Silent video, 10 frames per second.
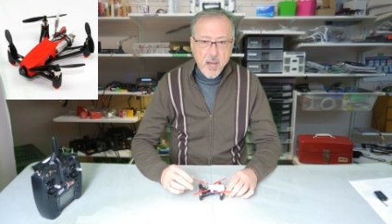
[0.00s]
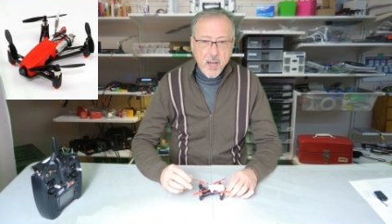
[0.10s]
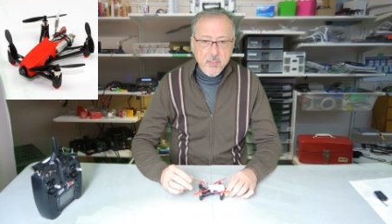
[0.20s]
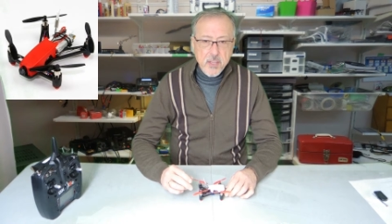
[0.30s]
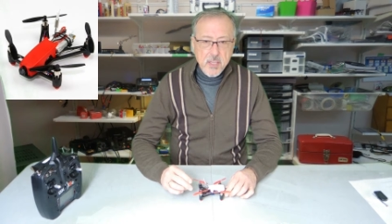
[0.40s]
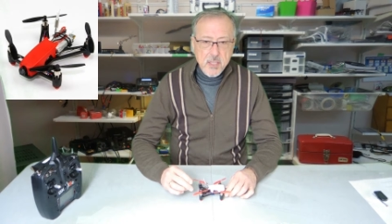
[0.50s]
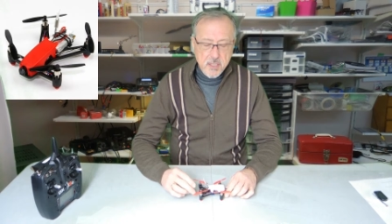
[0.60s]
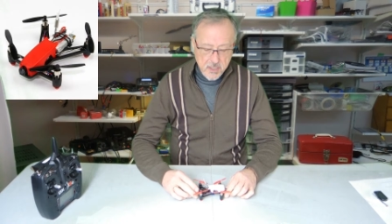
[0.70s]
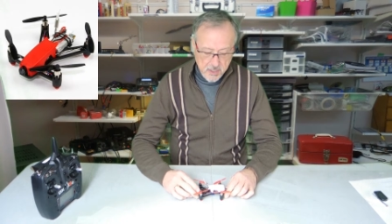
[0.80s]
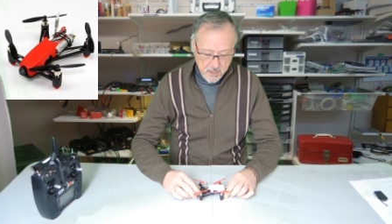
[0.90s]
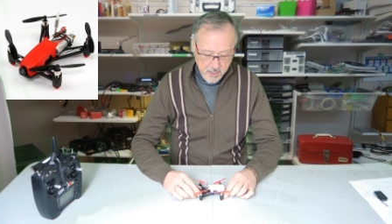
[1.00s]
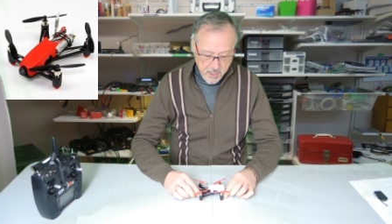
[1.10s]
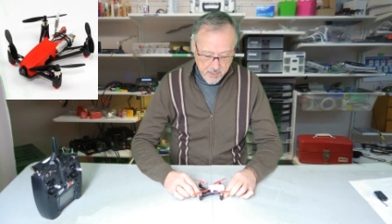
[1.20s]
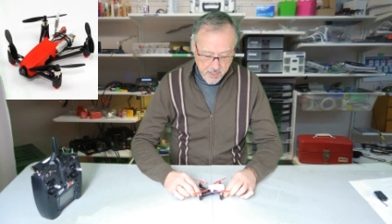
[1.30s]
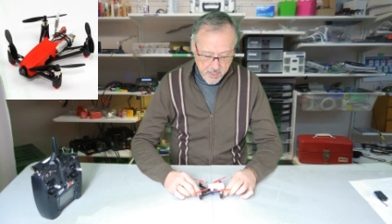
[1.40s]

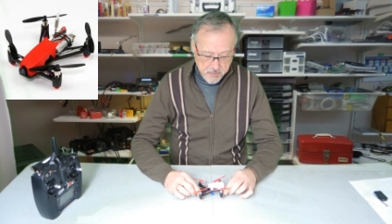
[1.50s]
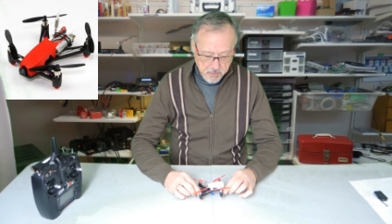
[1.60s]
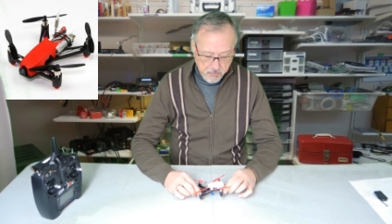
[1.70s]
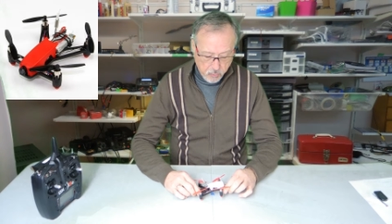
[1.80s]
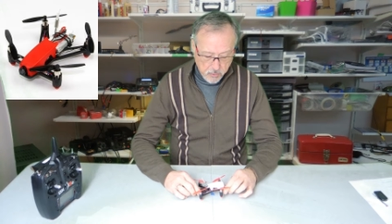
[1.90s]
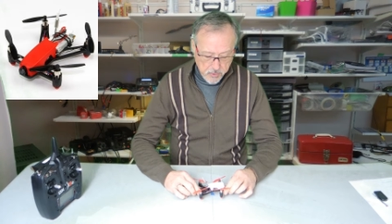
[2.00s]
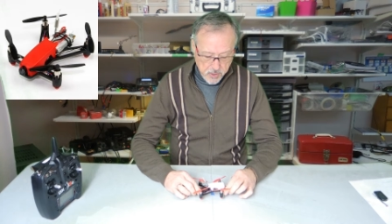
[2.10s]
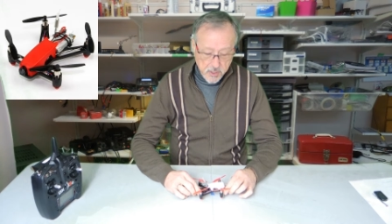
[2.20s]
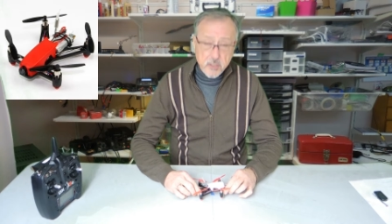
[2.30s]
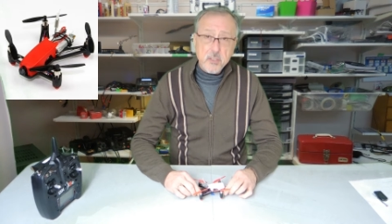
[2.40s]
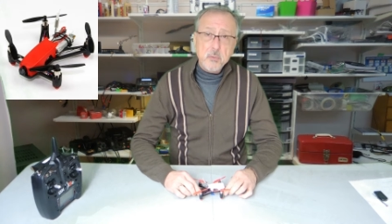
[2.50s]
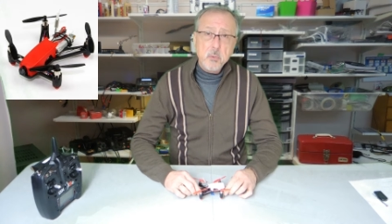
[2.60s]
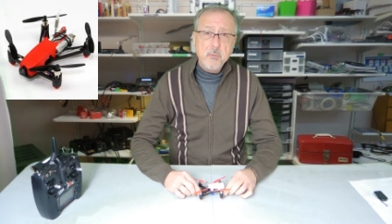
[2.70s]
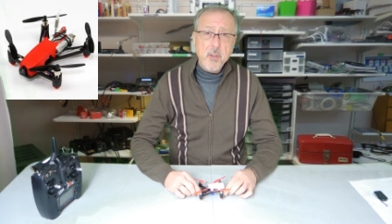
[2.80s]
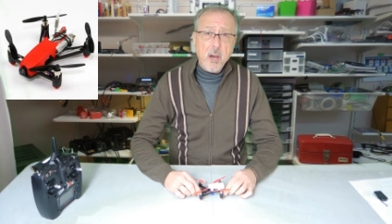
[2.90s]
As before with the Inductrix,
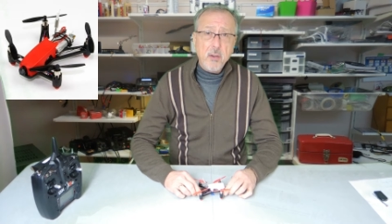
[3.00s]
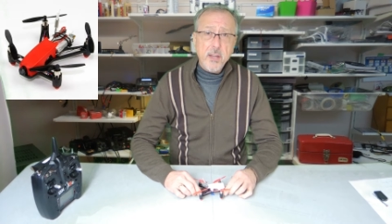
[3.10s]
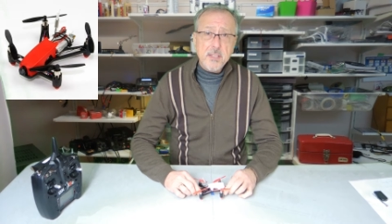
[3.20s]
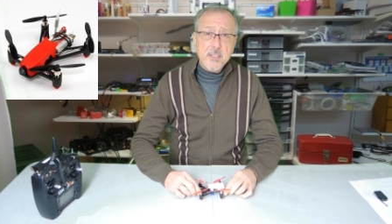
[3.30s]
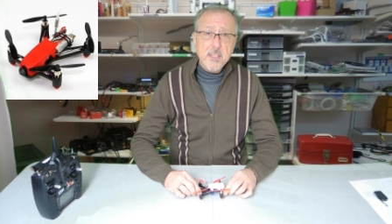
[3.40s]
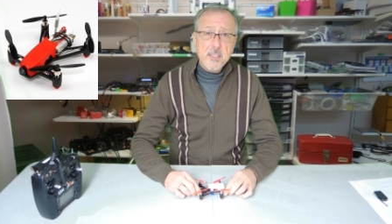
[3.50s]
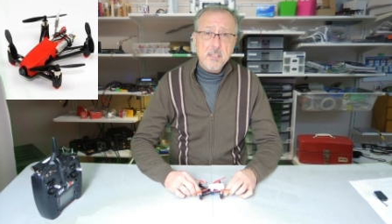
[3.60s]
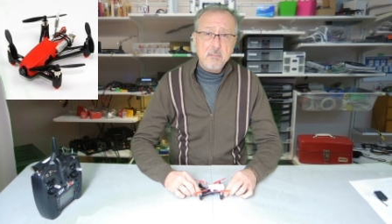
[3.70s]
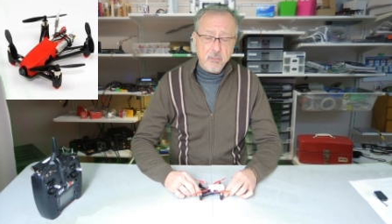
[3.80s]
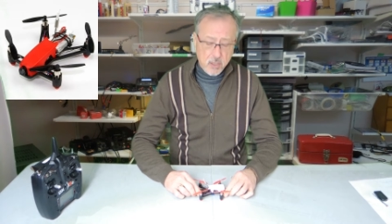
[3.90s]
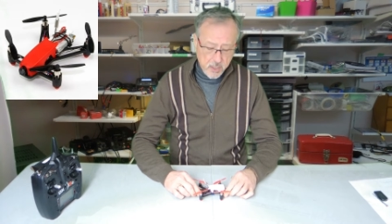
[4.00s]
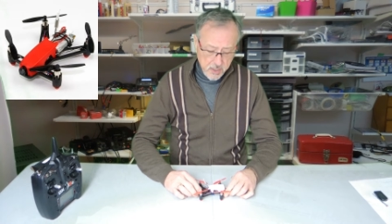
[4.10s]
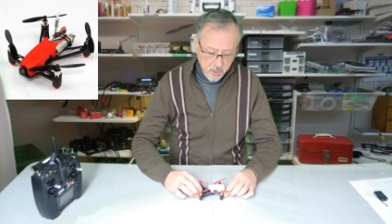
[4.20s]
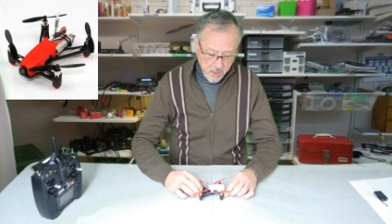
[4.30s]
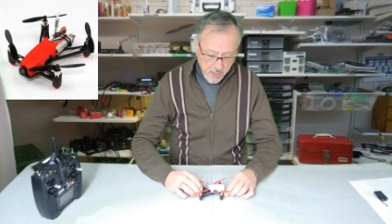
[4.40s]
we've now had a season of flying,